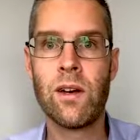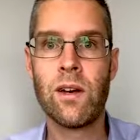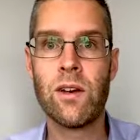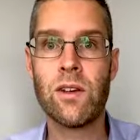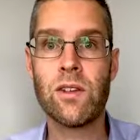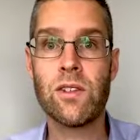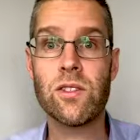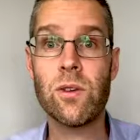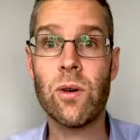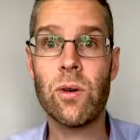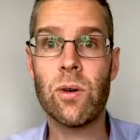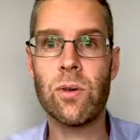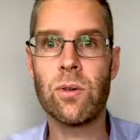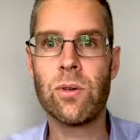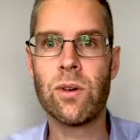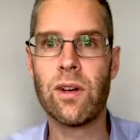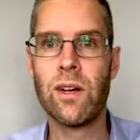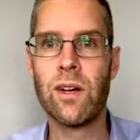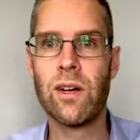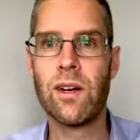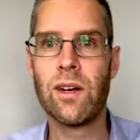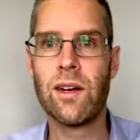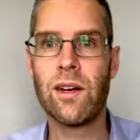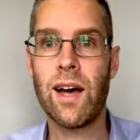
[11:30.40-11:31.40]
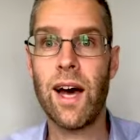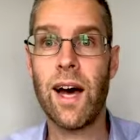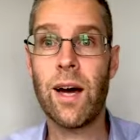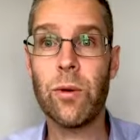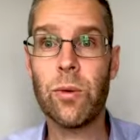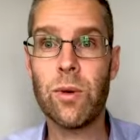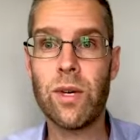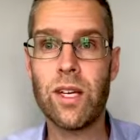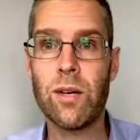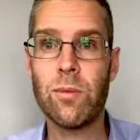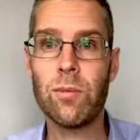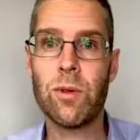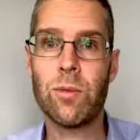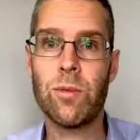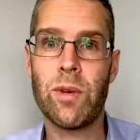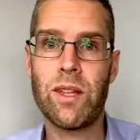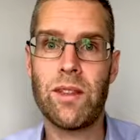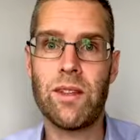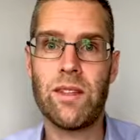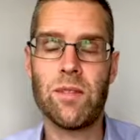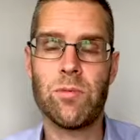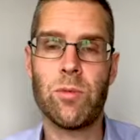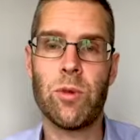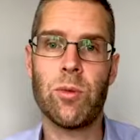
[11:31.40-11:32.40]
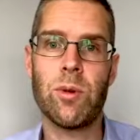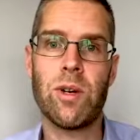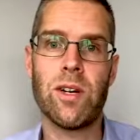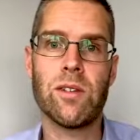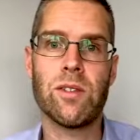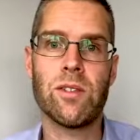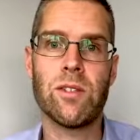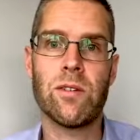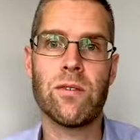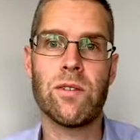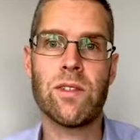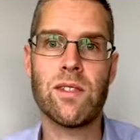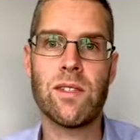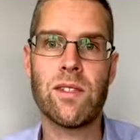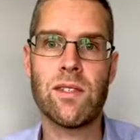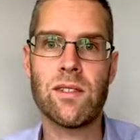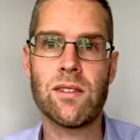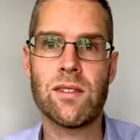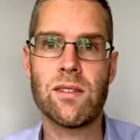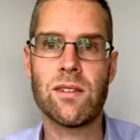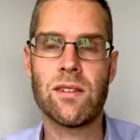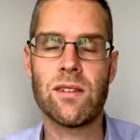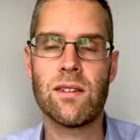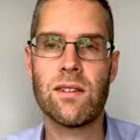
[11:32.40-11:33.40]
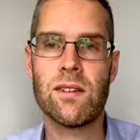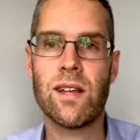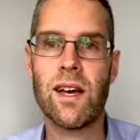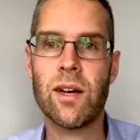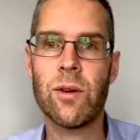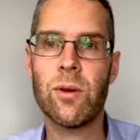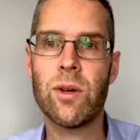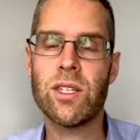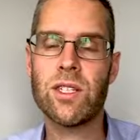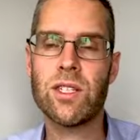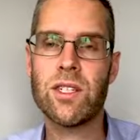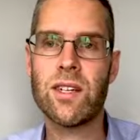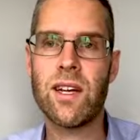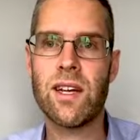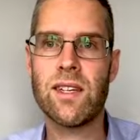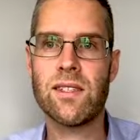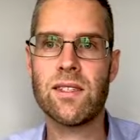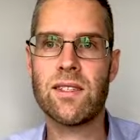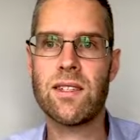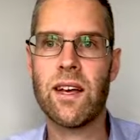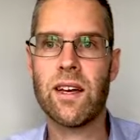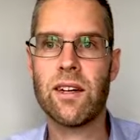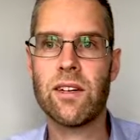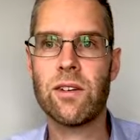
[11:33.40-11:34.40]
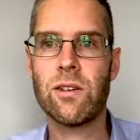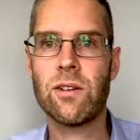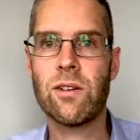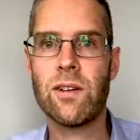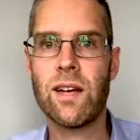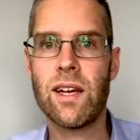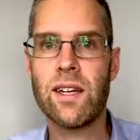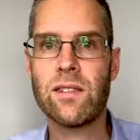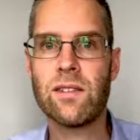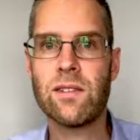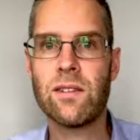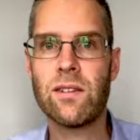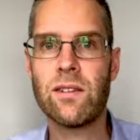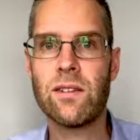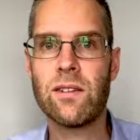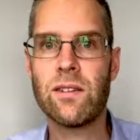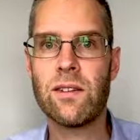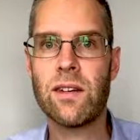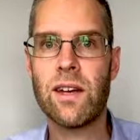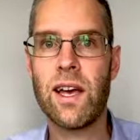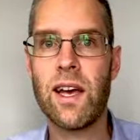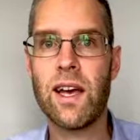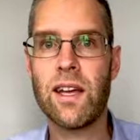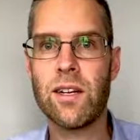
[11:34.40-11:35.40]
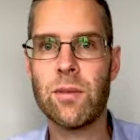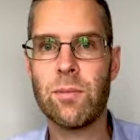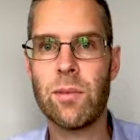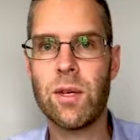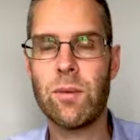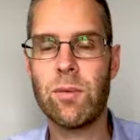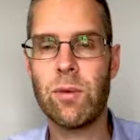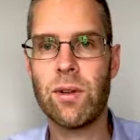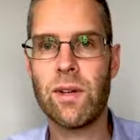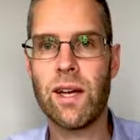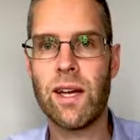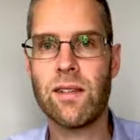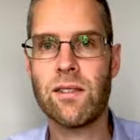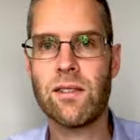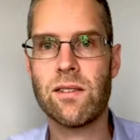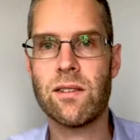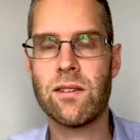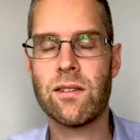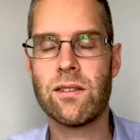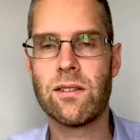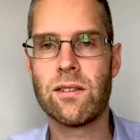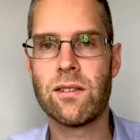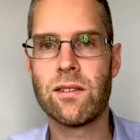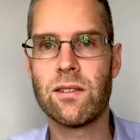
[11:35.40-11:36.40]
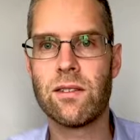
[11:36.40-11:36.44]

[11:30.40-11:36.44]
So, how do we implement these mobile services? That question has a technical answer and a people answer.